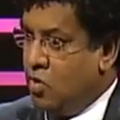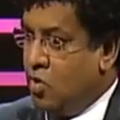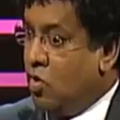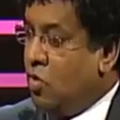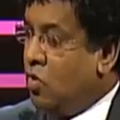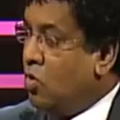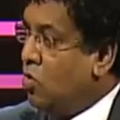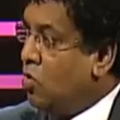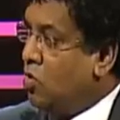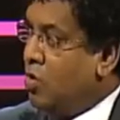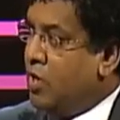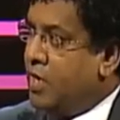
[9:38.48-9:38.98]
law
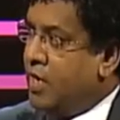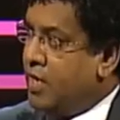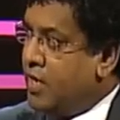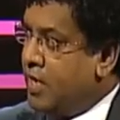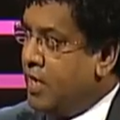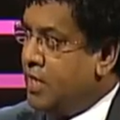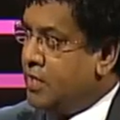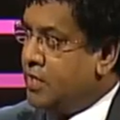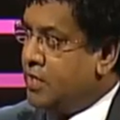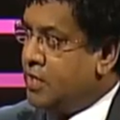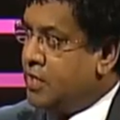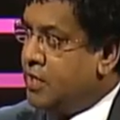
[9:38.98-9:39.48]
or in
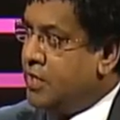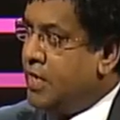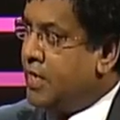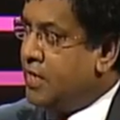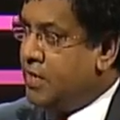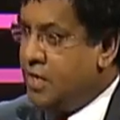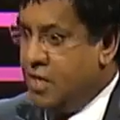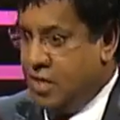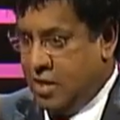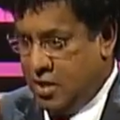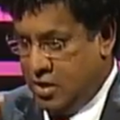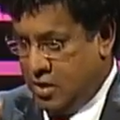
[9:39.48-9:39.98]
cases
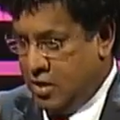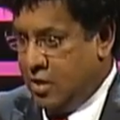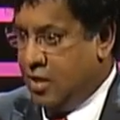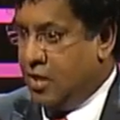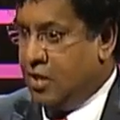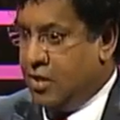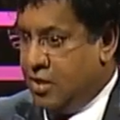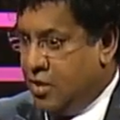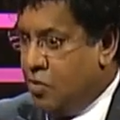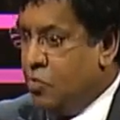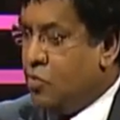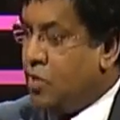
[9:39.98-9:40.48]
that
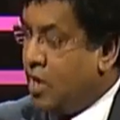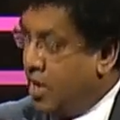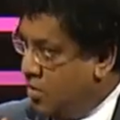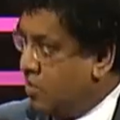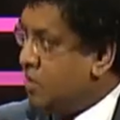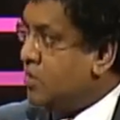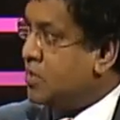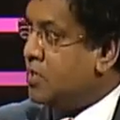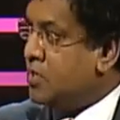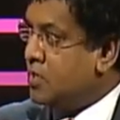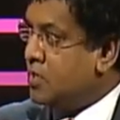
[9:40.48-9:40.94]
you cannot?